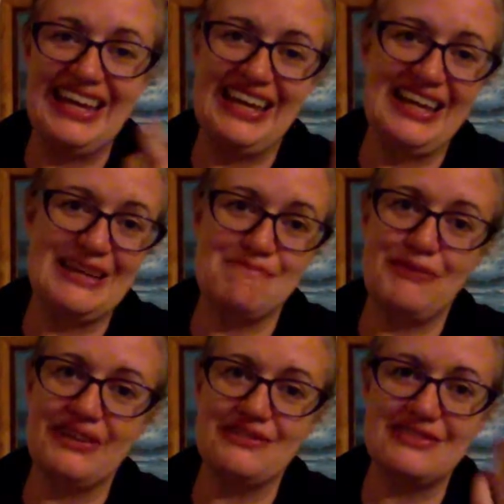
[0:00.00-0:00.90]
And
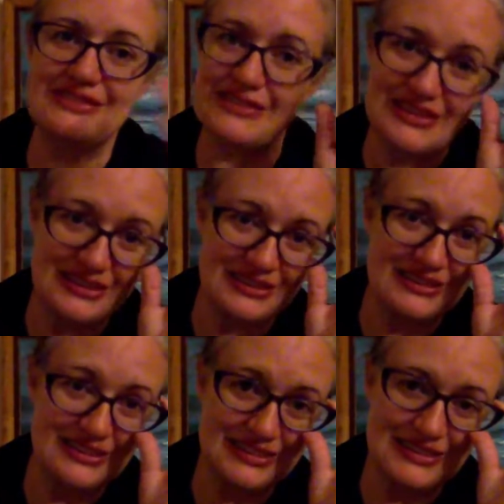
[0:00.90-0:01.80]
plus,
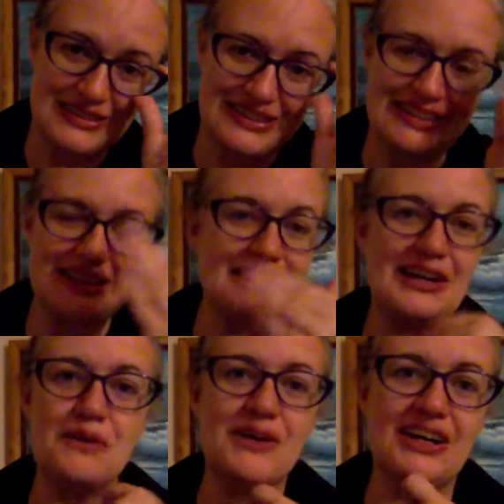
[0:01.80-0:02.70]
like
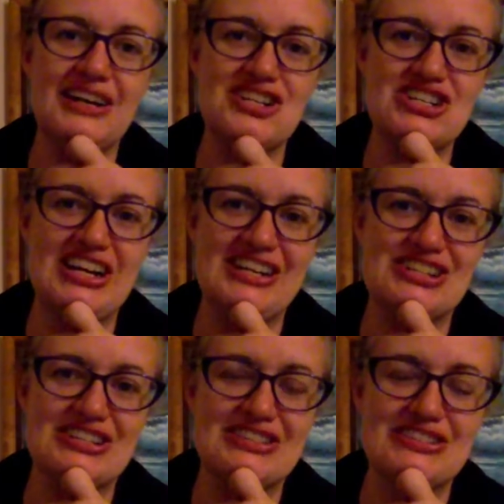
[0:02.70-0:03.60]
I work in
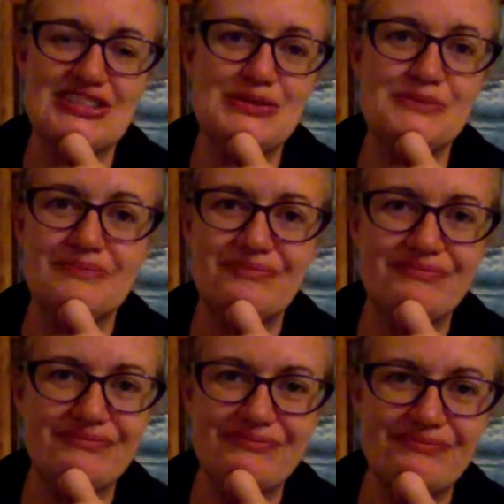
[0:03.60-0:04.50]
education, so
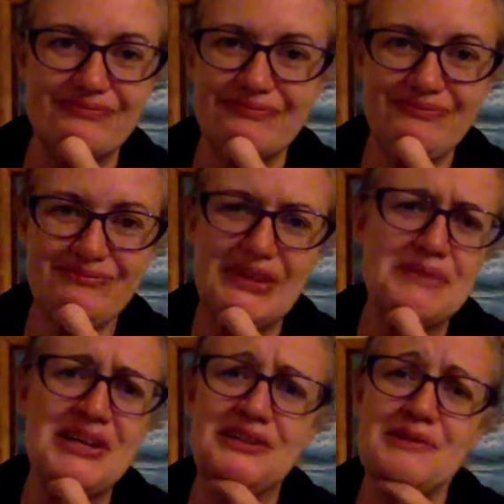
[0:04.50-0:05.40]

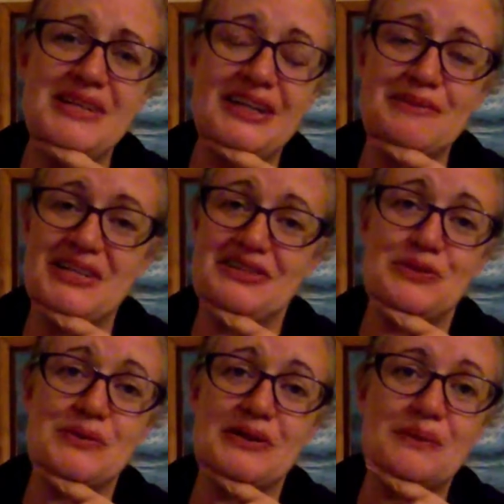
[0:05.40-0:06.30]
I'm not going to be coming
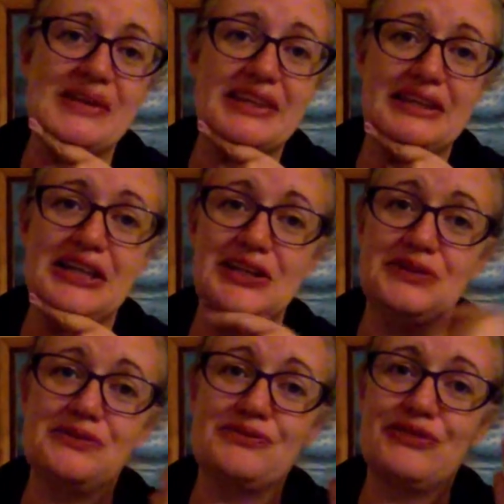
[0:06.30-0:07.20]
into work with like,
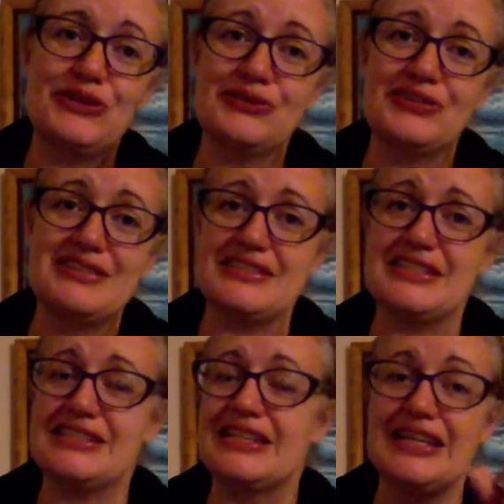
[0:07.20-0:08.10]

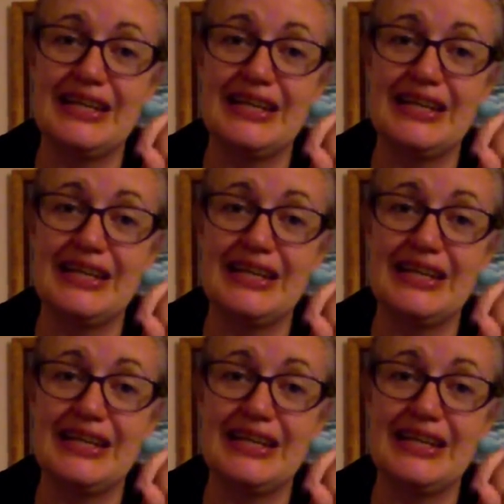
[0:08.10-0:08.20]
fluorescent,